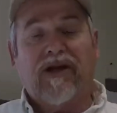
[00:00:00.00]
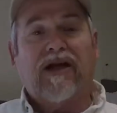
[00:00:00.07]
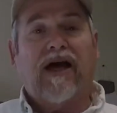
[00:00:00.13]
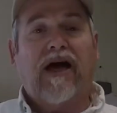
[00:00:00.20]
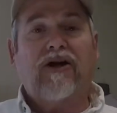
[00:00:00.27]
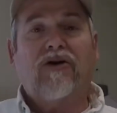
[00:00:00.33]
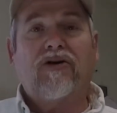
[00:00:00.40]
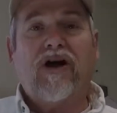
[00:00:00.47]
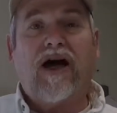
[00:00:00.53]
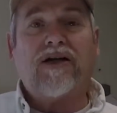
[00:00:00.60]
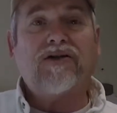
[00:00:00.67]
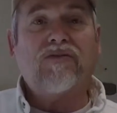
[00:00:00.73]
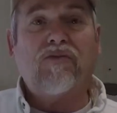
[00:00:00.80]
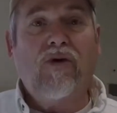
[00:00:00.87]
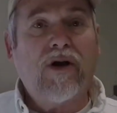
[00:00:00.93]
and you'll catch
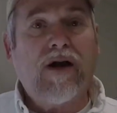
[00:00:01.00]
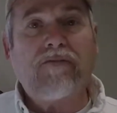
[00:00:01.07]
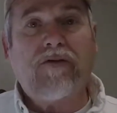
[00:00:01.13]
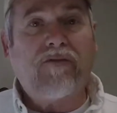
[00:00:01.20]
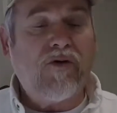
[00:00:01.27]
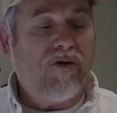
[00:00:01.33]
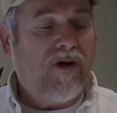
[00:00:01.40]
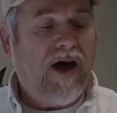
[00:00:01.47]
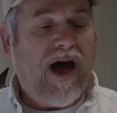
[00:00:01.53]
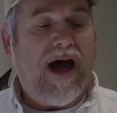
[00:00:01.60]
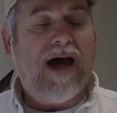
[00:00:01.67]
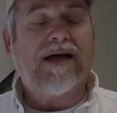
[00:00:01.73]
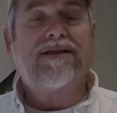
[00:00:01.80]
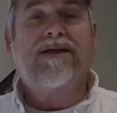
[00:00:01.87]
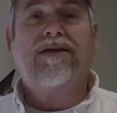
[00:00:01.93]
them one every few
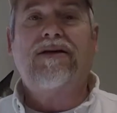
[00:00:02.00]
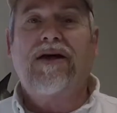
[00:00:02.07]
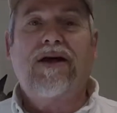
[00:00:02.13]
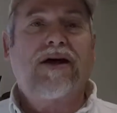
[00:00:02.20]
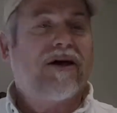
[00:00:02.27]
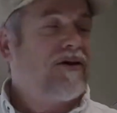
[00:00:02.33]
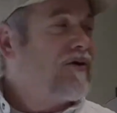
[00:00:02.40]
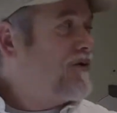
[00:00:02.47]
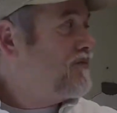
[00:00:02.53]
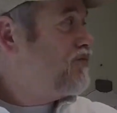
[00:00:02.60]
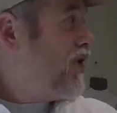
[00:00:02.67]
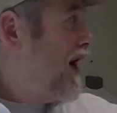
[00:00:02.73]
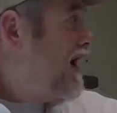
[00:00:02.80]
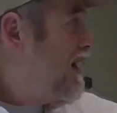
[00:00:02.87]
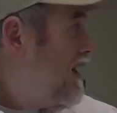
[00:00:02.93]
casts, and they're
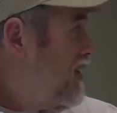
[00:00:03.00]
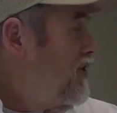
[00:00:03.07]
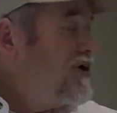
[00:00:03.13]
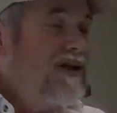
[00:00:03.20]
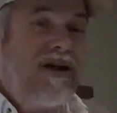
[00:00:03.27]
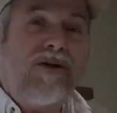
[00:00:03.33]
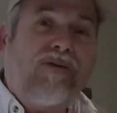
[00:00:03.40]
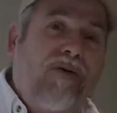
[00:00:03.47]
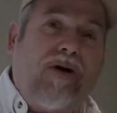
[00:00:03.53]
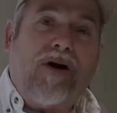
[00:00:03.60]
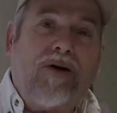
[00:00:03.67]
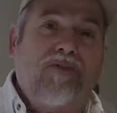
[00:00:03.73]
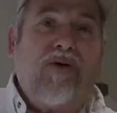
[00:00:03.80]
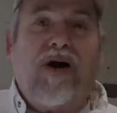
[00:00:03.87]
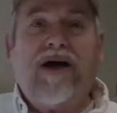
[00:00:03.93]
breaking, and you see the
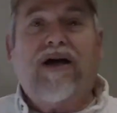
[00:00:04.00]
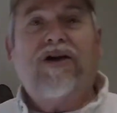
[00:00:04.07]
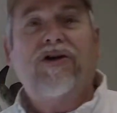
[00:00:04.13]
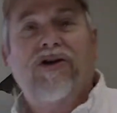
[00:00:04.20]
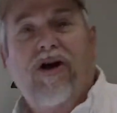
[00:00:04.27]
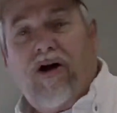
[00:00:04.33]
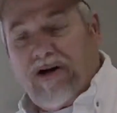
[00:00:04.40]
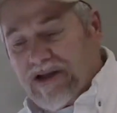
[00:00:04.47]
water breaking, and you're